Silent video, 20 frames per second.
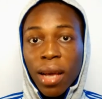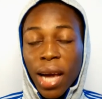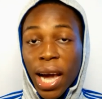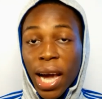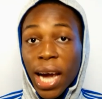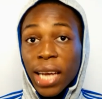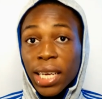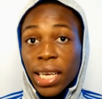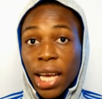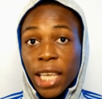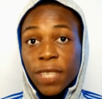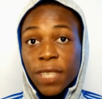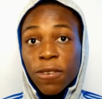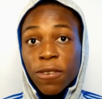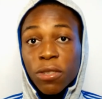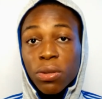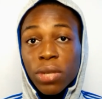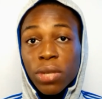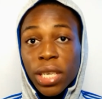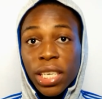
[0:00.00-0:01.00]
And as for
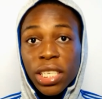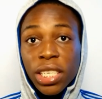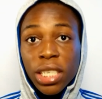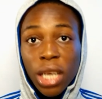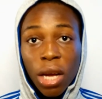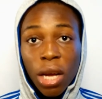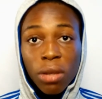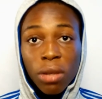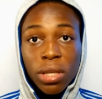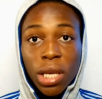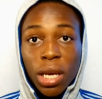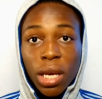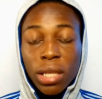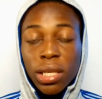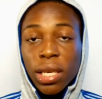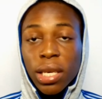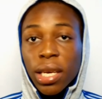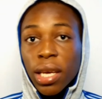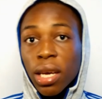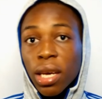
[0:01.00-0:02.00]
today's shout
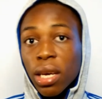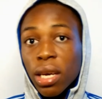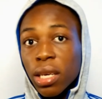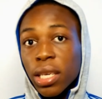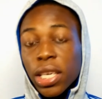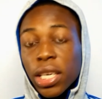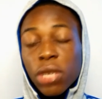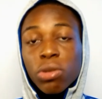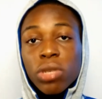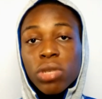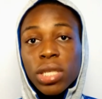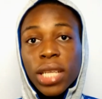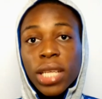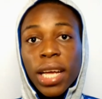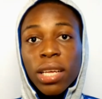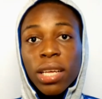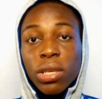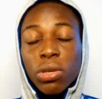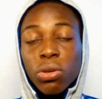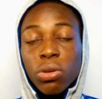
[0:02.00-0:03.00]
out, a huge
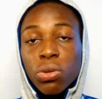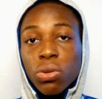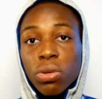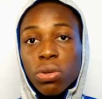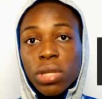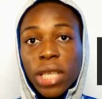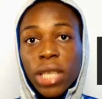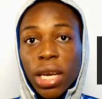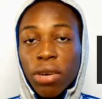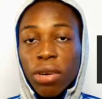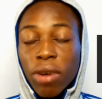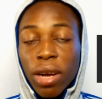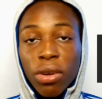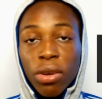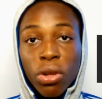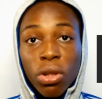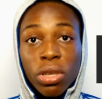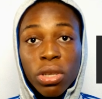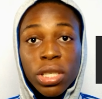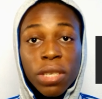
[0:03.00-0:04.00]
thank you to
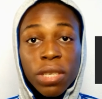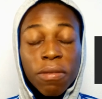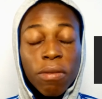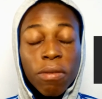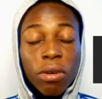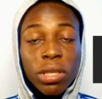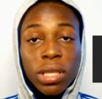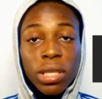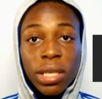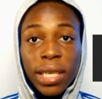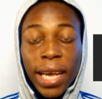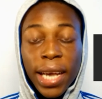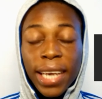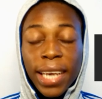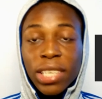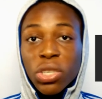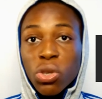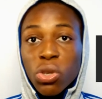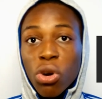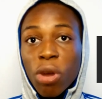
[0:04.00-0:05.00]
Techranology for the
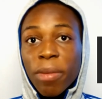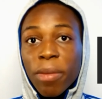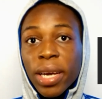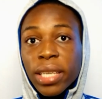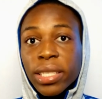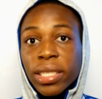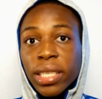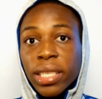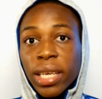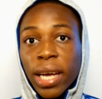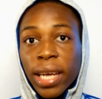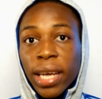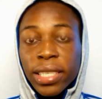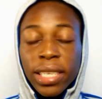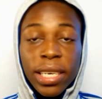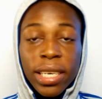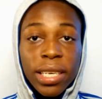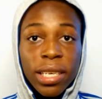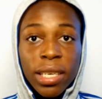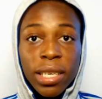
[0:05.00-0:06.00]
nice comment. And
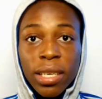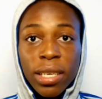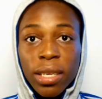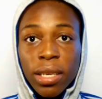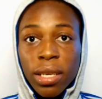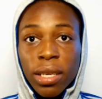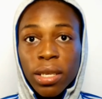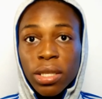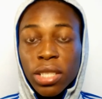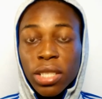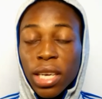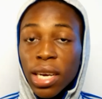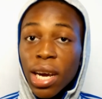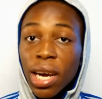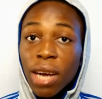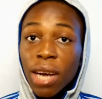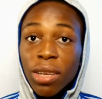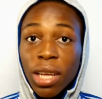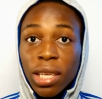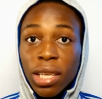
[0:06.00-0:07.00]
yeah, check
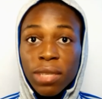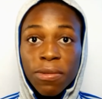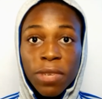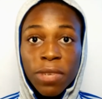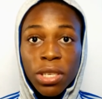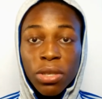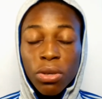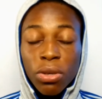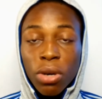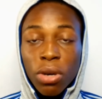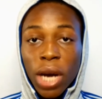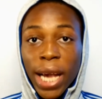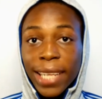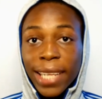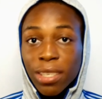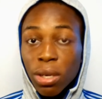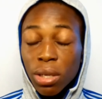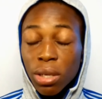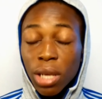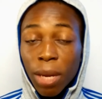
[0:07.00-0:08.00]
out that video I
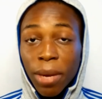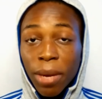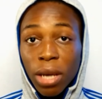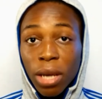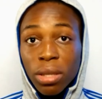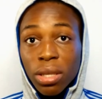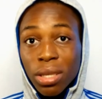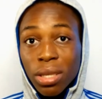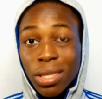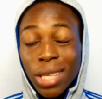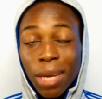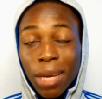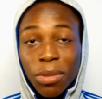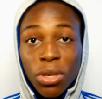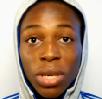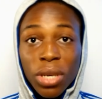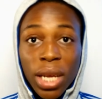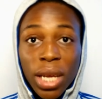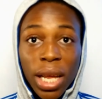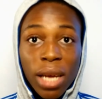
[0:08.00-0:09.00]
talked about the
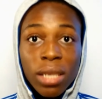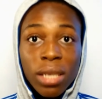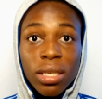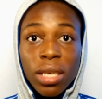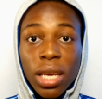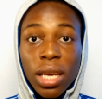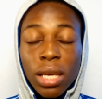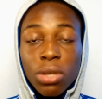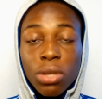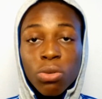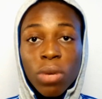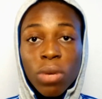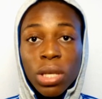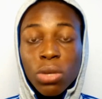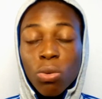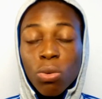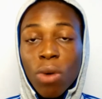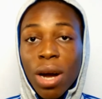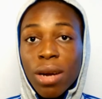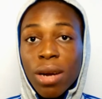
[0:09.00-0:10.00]
Samsung Galaxy
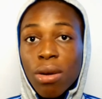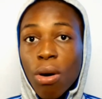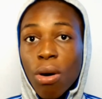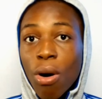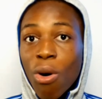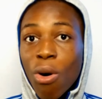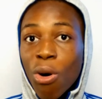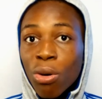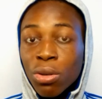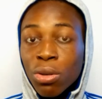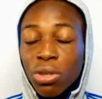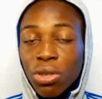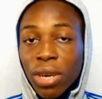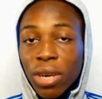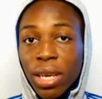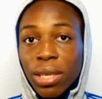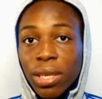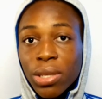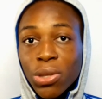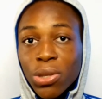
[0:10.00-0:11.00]
S21
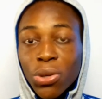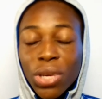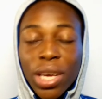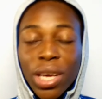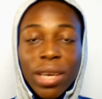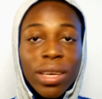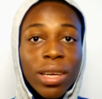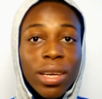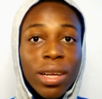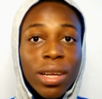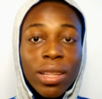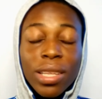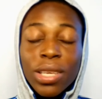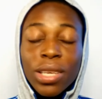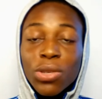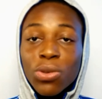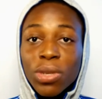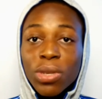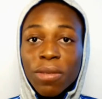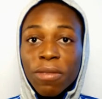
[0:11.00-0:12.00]
Ultra. So yeah, a
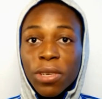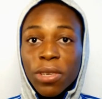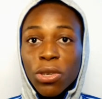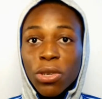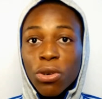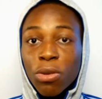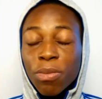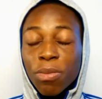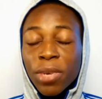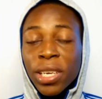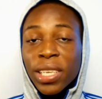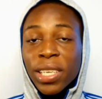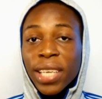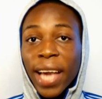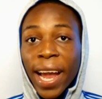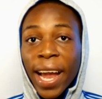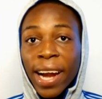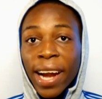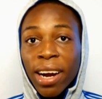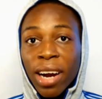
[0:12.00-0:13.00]
link to the video will be in the
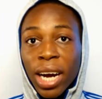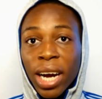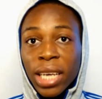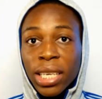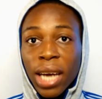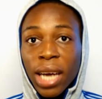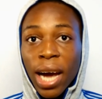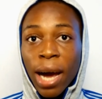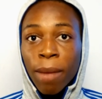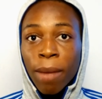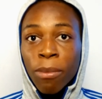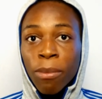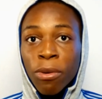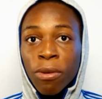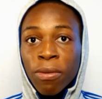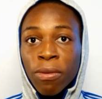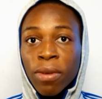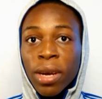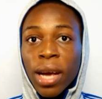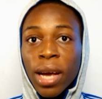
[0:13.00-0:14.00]
iCard
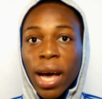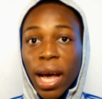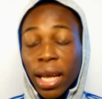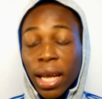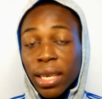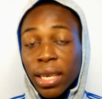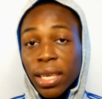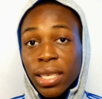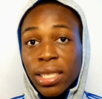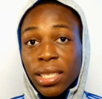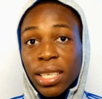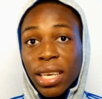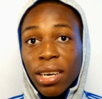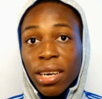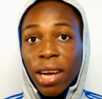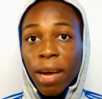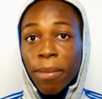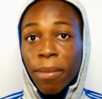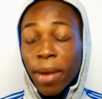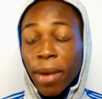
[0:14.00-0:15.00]
above, and let's get
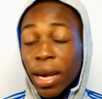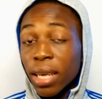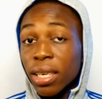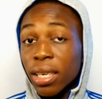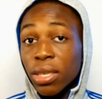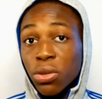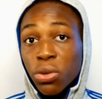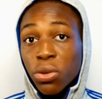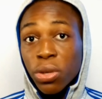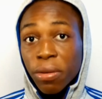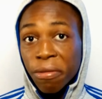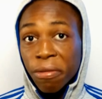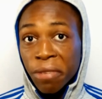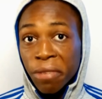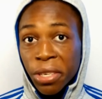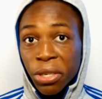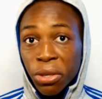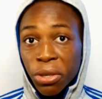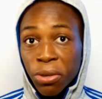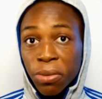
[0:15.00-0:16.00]
right back into the
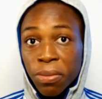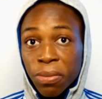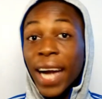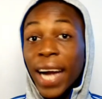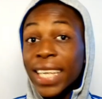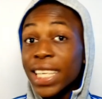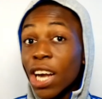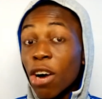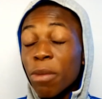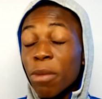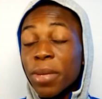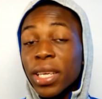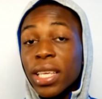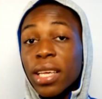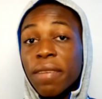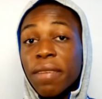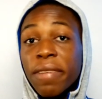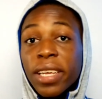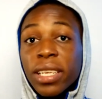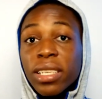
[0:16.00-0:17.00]
video. And I'll be
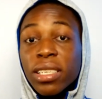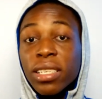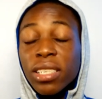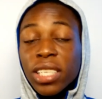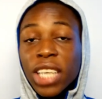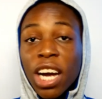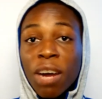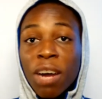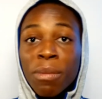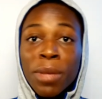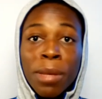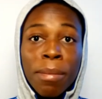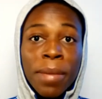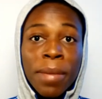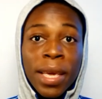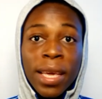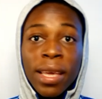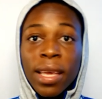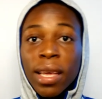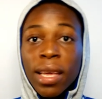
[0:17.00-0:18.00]
giving the Xiaomi
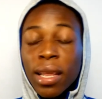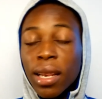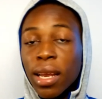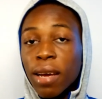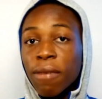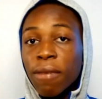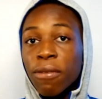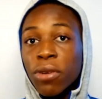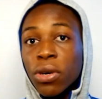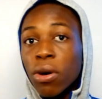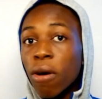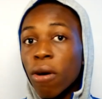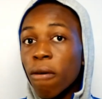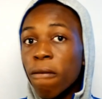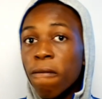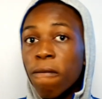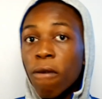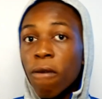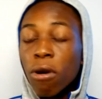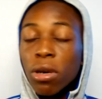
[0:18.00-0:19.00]
Mi 11 a
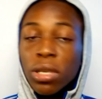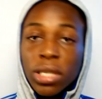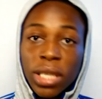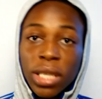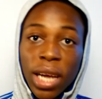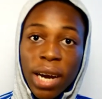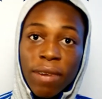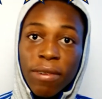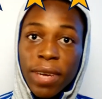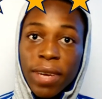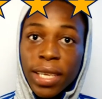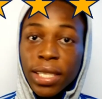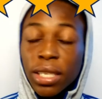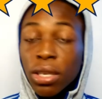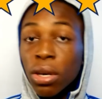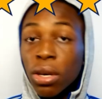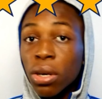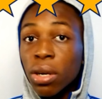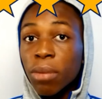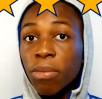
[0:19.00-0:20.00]
4-star
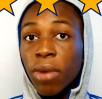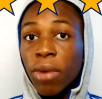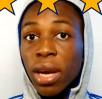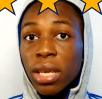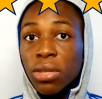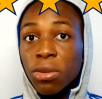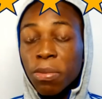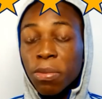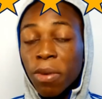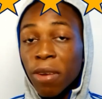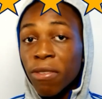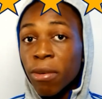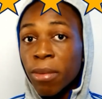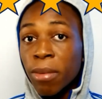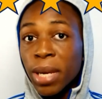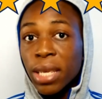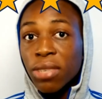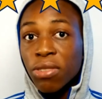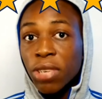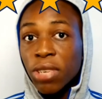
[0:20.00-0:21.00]
rating on the price to
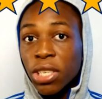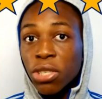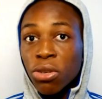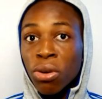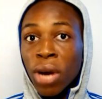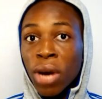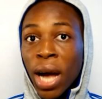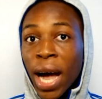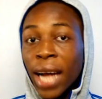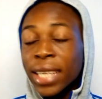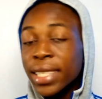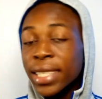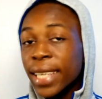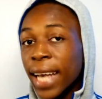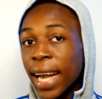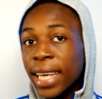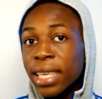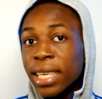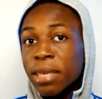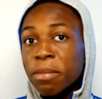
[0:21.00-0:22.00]
performance ratio, and the
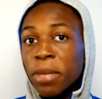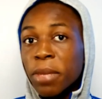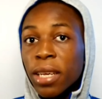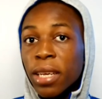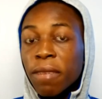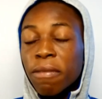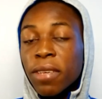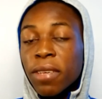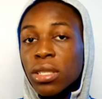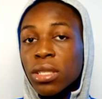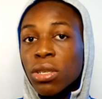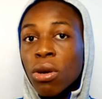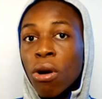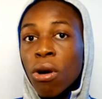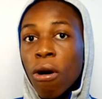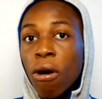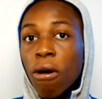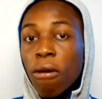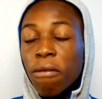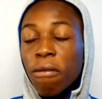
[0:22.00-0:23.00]
added benefit
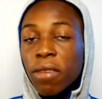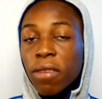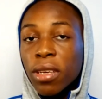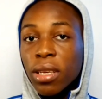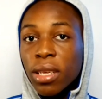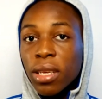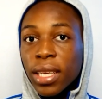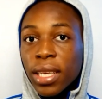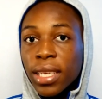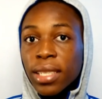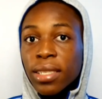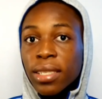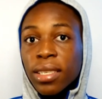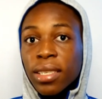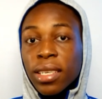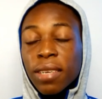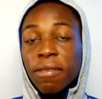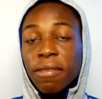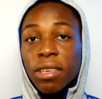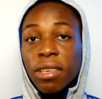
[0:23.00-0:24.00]
of it
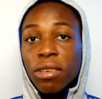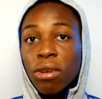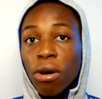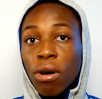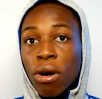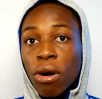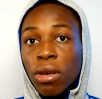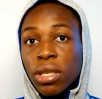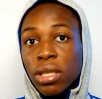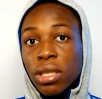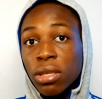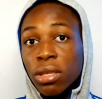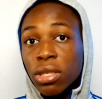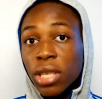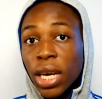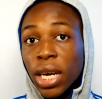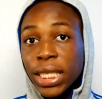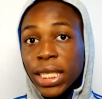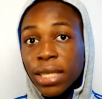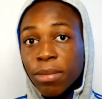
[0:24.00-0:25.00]
giving us a
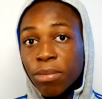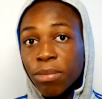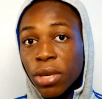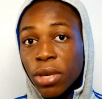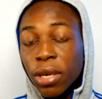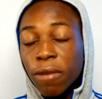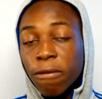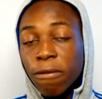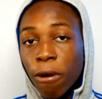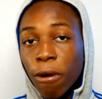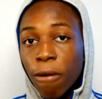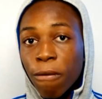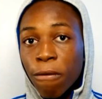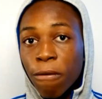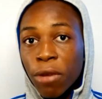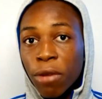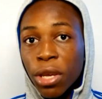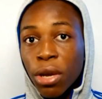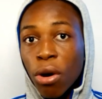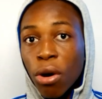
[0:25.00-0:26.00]
charging brick for
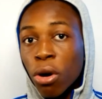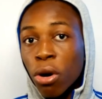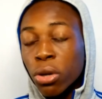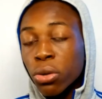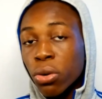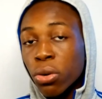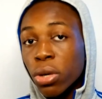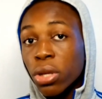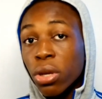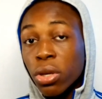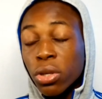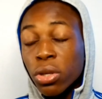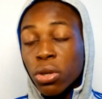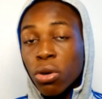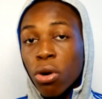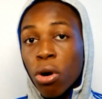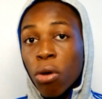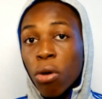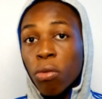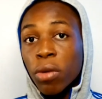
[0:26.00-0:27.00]
free, although it
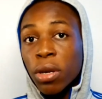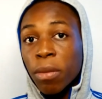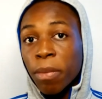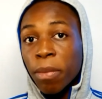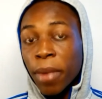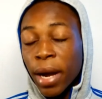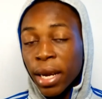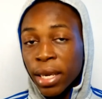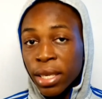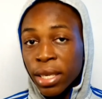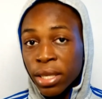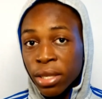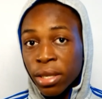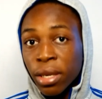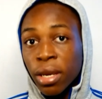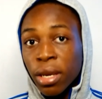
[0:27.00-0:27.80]
doesn't come with a package.